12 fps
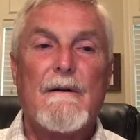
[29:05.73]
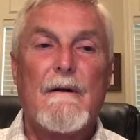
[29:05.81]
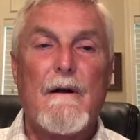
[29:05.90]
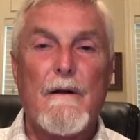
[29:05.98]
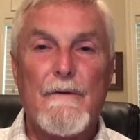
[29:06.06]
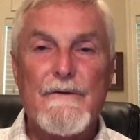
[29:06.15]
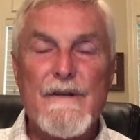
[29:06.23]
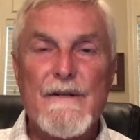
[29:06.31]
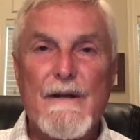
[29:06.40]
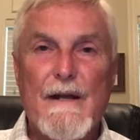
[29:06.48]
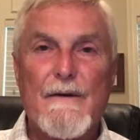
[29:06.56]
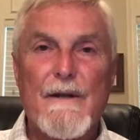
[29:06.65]
all the
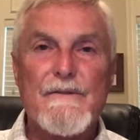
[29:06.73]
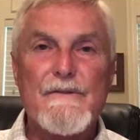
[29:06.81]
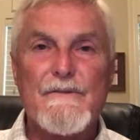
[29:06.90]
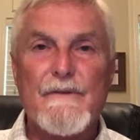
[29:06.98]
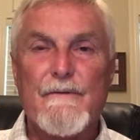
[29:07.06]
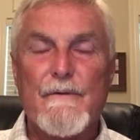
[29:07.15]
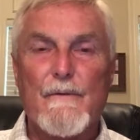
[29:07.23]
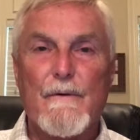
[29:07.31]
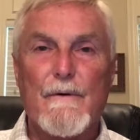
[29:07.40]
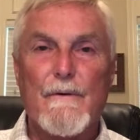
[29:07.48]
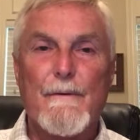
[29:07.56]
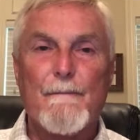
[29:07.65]
Gentile nations of the
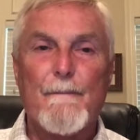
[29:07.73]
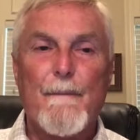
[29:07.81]
world.